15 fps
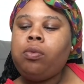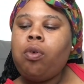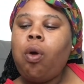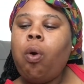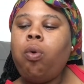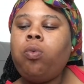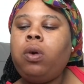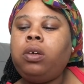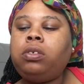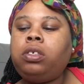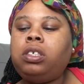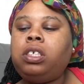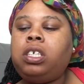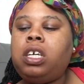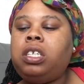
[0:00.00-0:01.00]
Who wants to
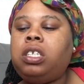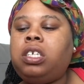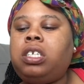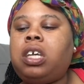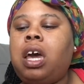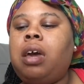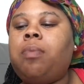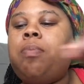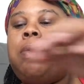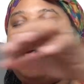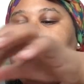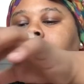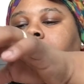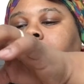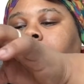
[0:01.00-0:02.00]
sit in the same place?